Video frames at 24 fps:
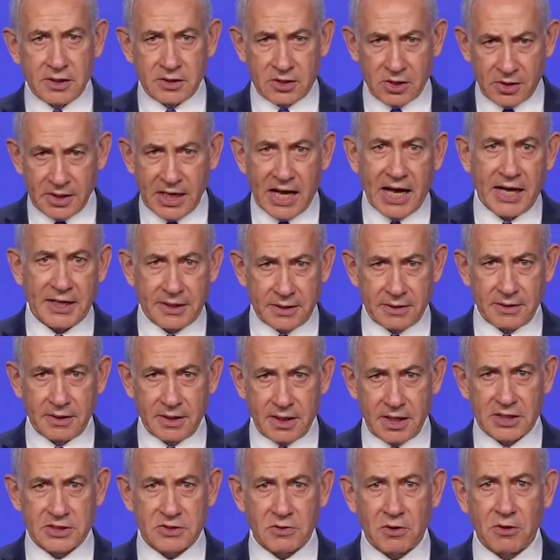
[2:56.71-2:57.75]
Tonight,
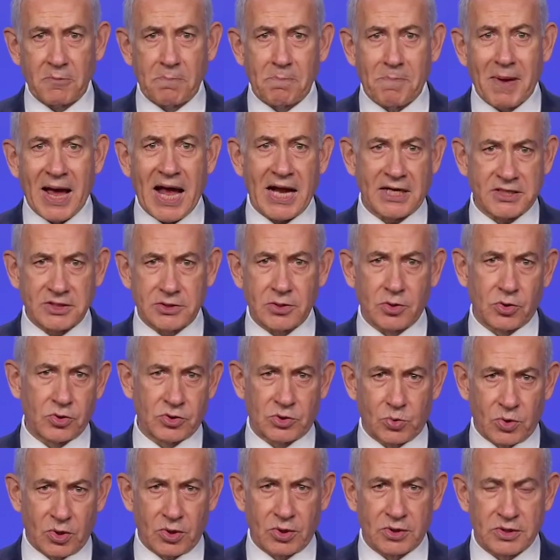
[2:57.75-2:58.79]
Israel backs those
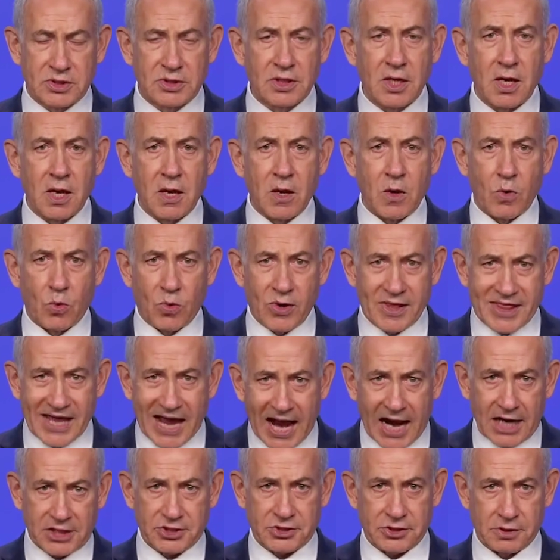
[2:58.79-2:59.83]
words with
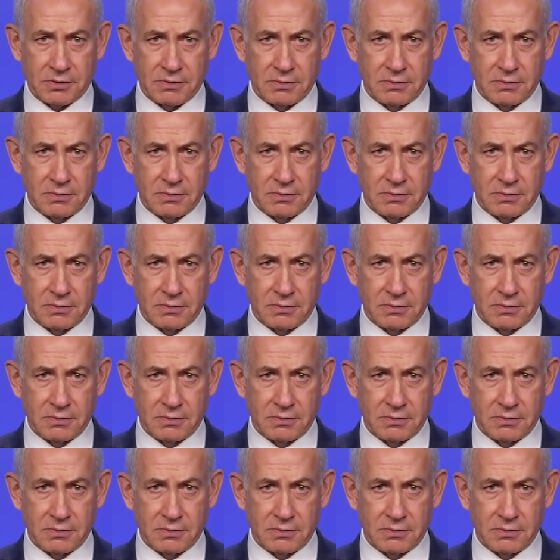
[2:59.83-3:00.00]
action.